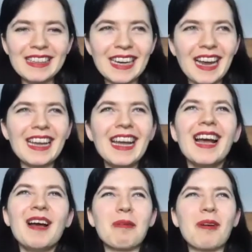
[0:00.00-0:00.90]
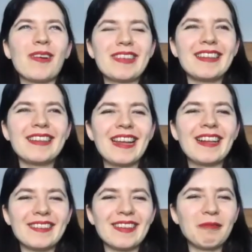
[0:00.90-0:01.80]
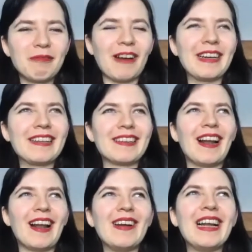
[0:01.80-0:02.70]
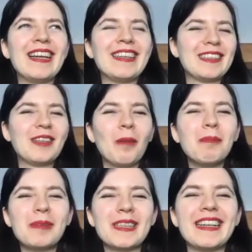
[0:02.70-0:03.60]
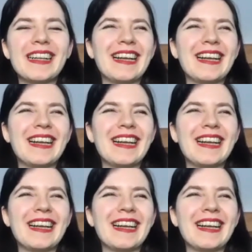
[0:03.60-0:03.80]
I process things um, very slowly and incompetently,